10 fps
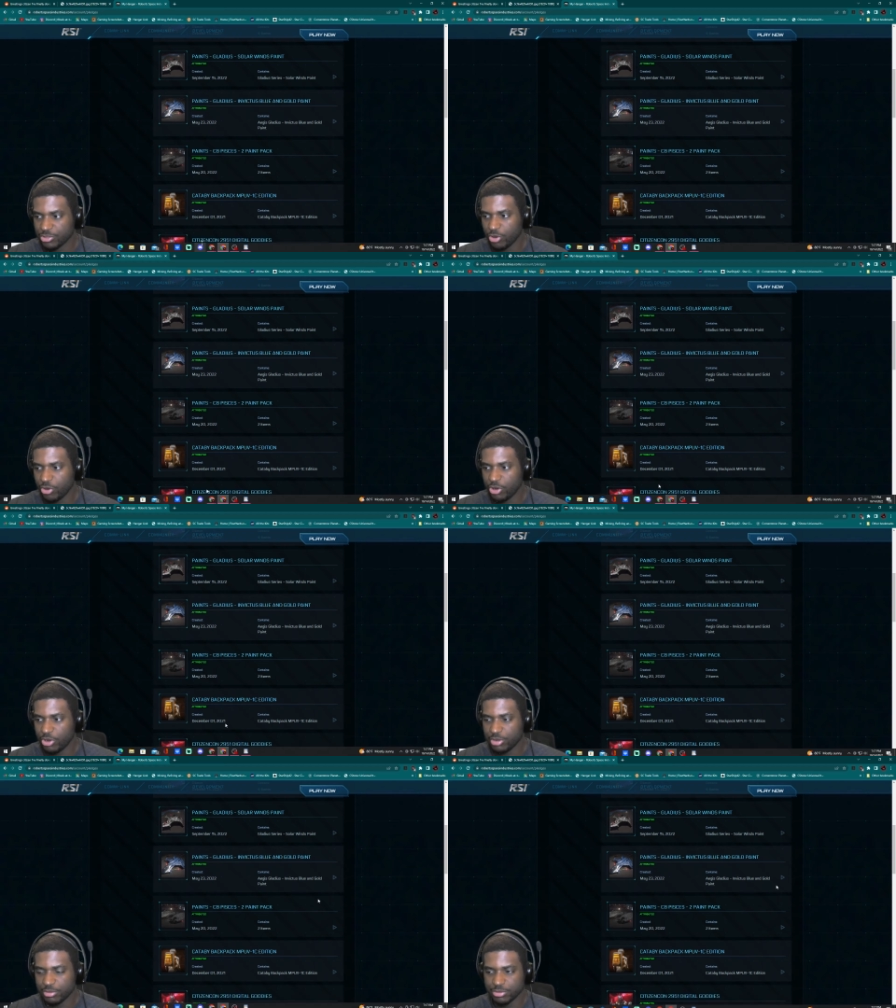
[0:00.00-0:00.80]

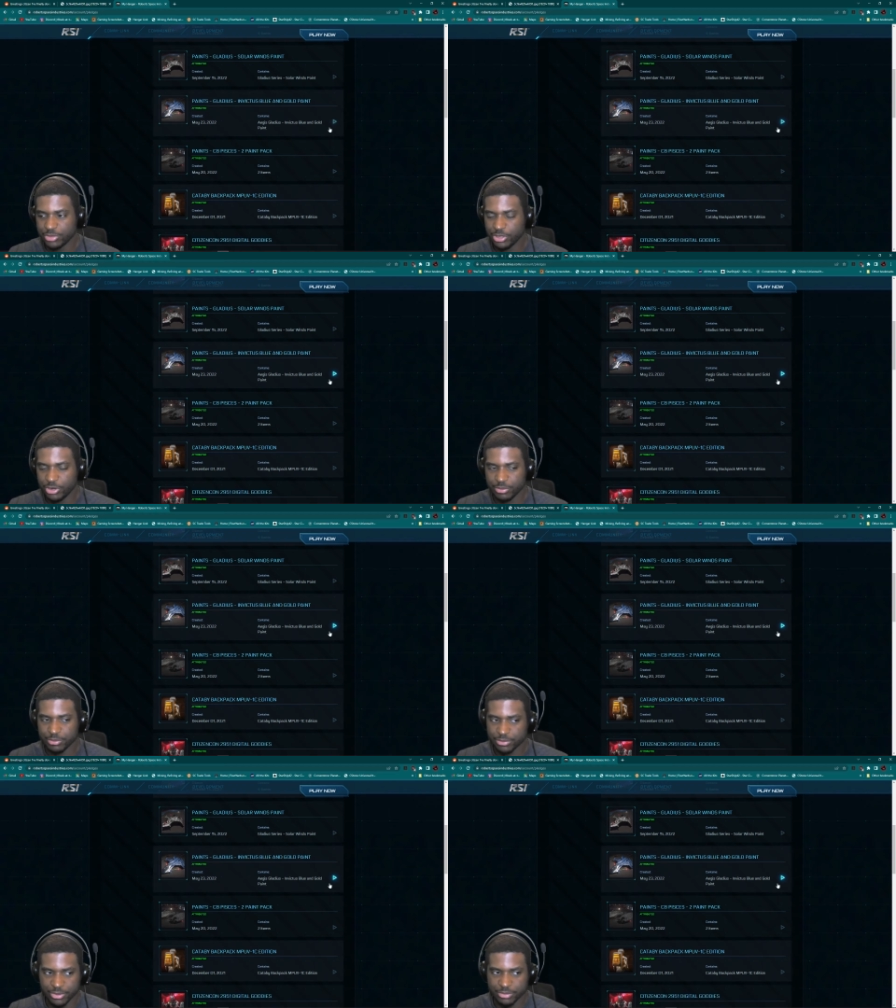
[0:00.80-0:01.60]
or
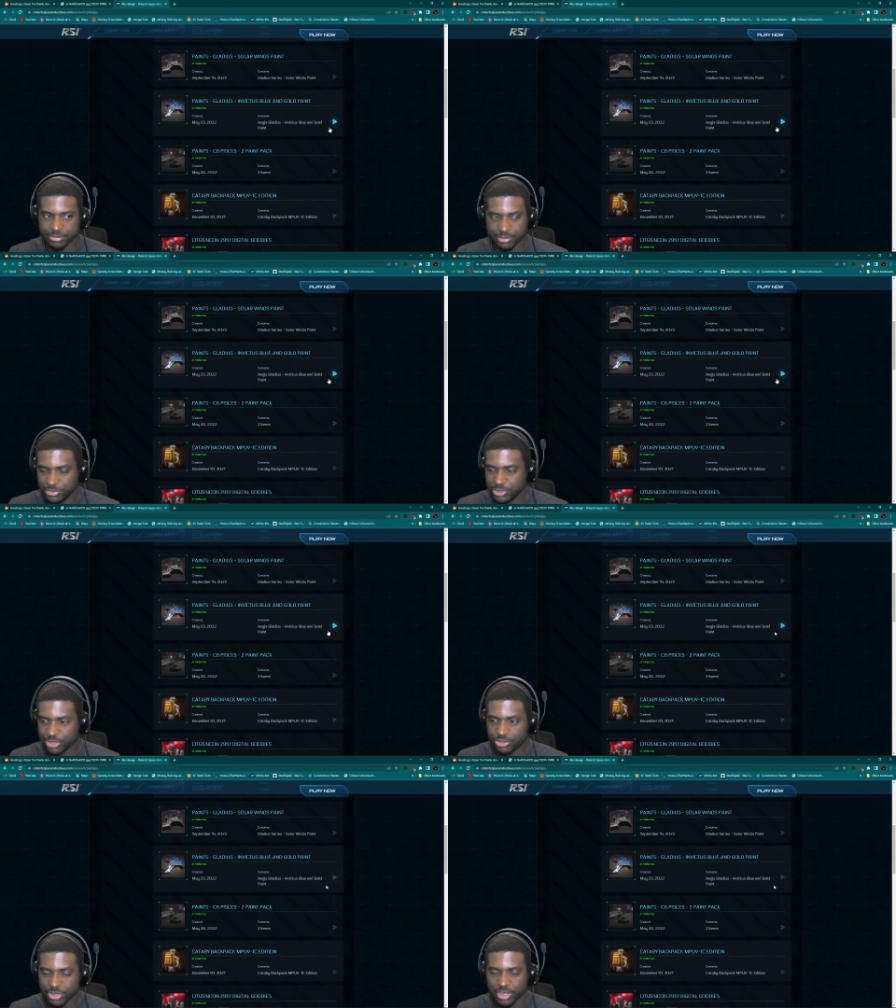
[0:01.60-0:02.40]

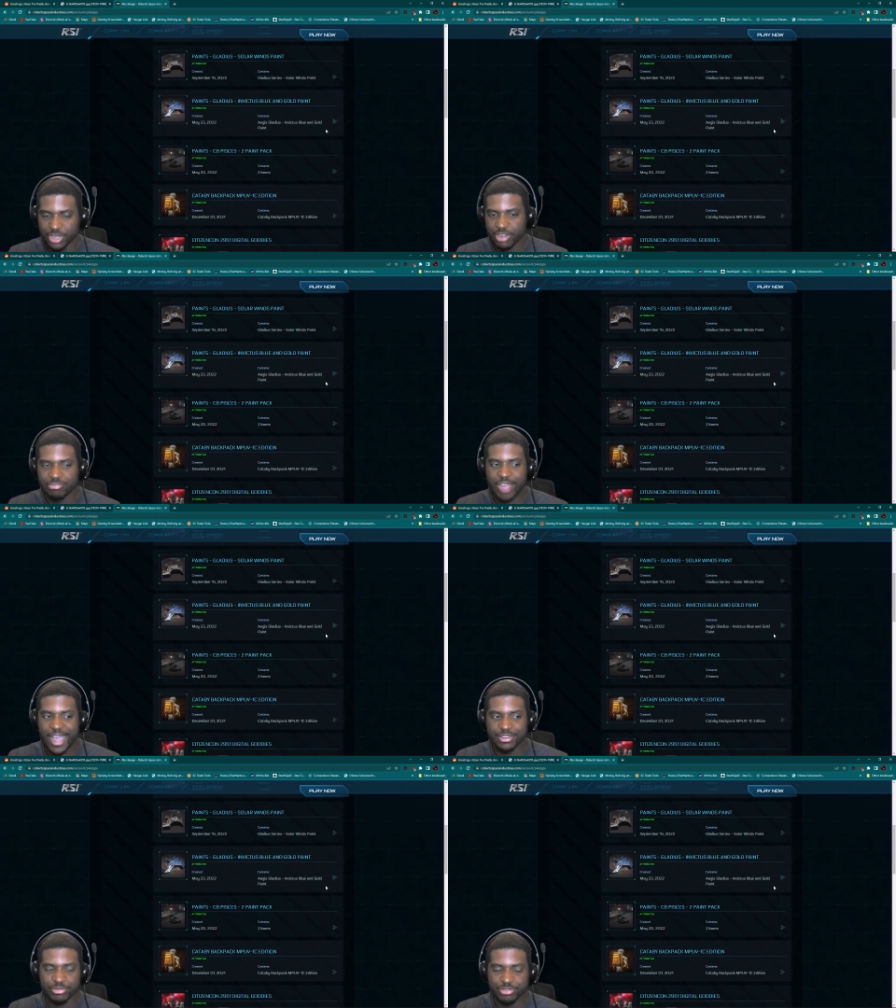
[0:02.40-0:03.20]
just
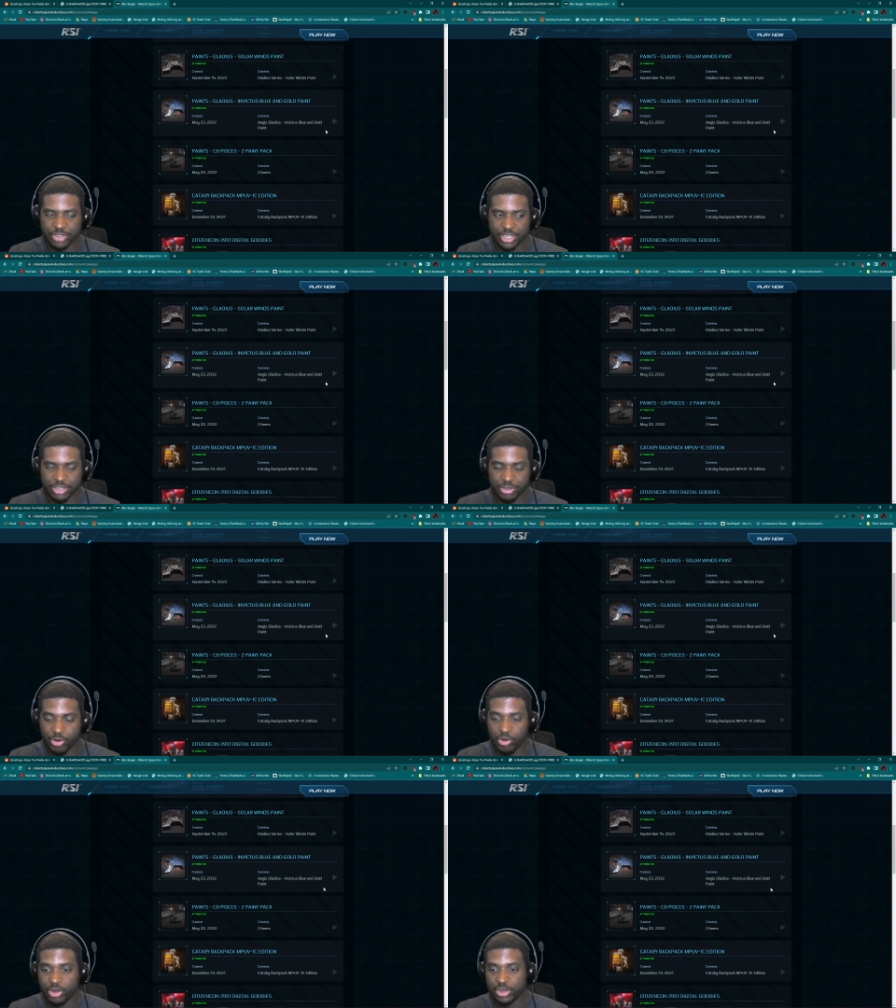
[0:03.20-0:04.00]
random flair,
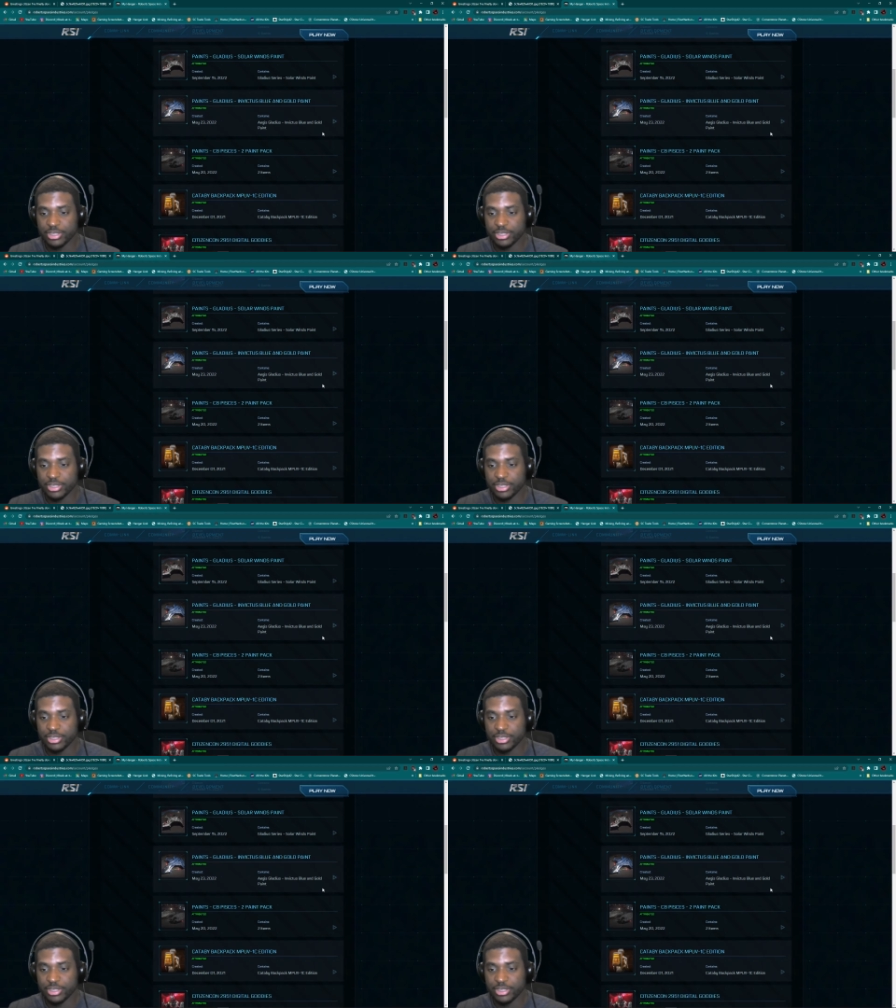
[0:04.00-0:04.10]
or